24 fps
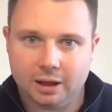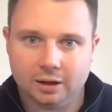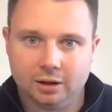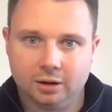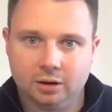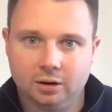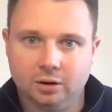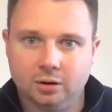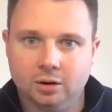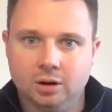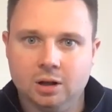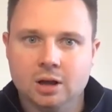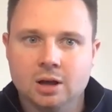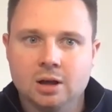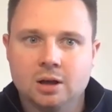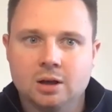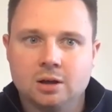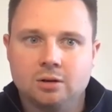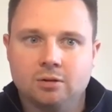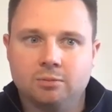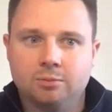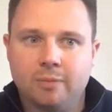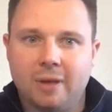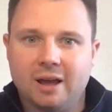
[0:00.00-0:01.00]
and
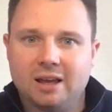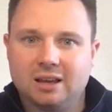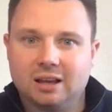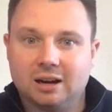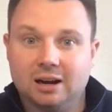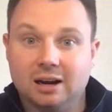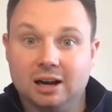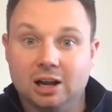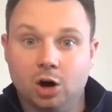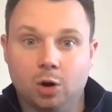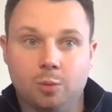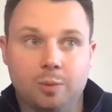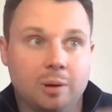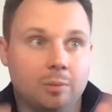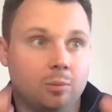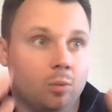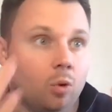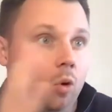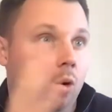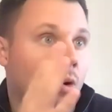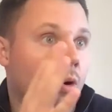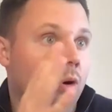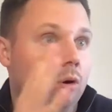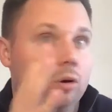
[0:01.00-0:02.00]
make it a little bit
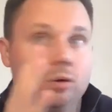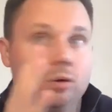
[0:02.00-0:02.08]
more